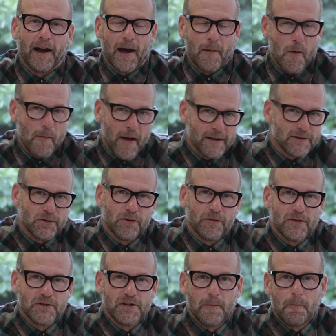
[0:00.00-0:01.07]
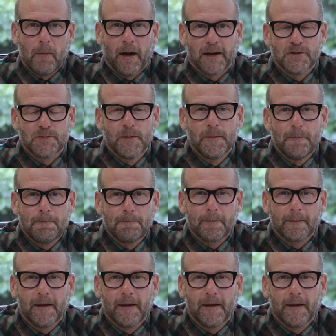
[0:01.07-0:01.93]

and I'm a mentor for Chimp Management.